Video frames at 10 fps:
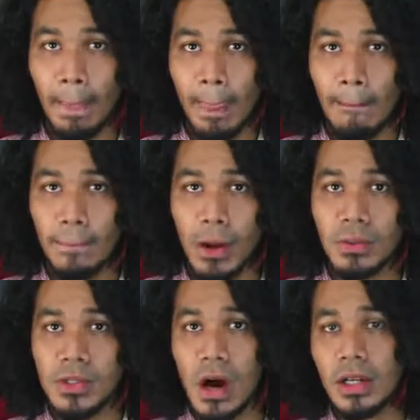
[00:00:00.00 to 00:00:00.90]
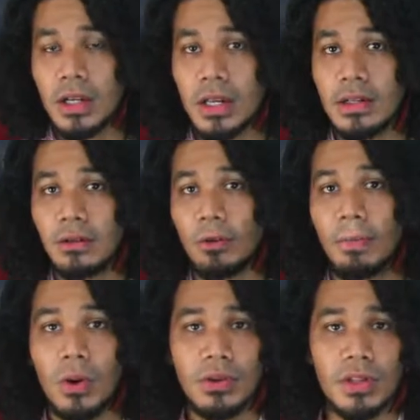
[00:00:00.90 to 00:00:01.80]
Now, Dr. Indira
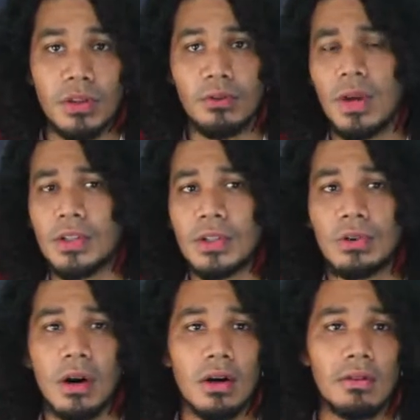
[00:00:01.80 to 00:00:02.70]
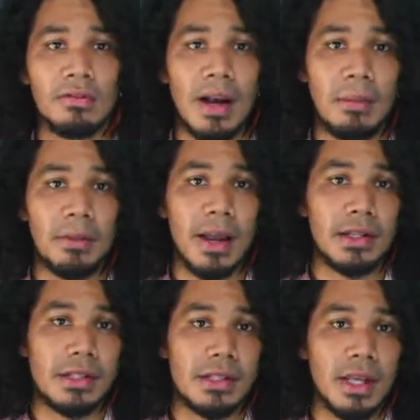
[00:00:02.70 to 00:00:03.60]
Boj, the Registrar of Family
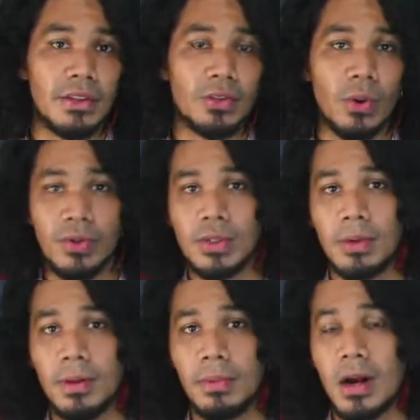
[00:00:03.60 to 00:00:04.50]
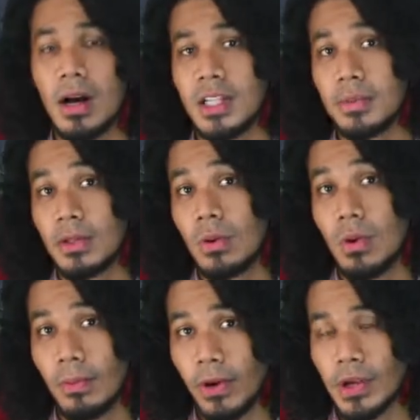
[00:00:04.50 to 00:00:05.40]
Medicine at the Georgetown Public Hospital
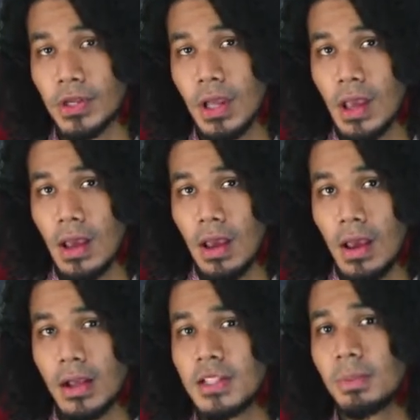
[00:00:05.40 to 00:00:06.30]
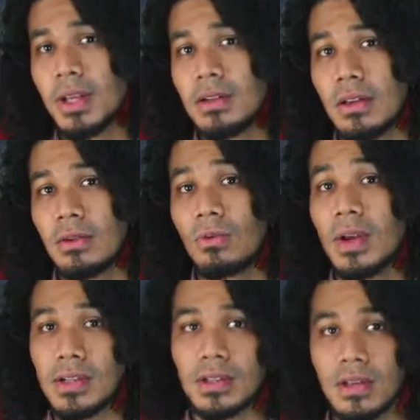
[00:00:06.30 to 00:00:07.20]
Corporation, explained the
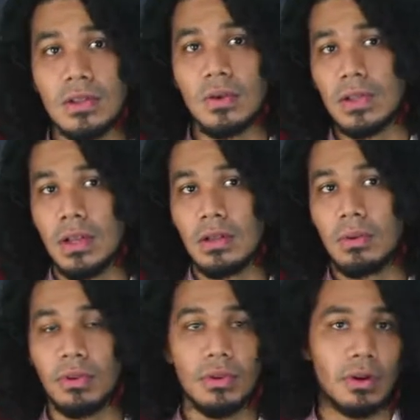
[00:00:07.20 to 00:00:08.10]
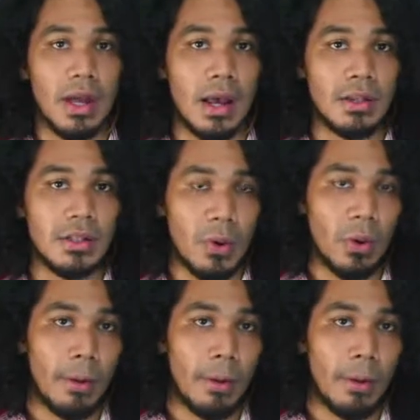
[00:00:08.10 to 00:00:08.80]
risk associated with third-hand smoke.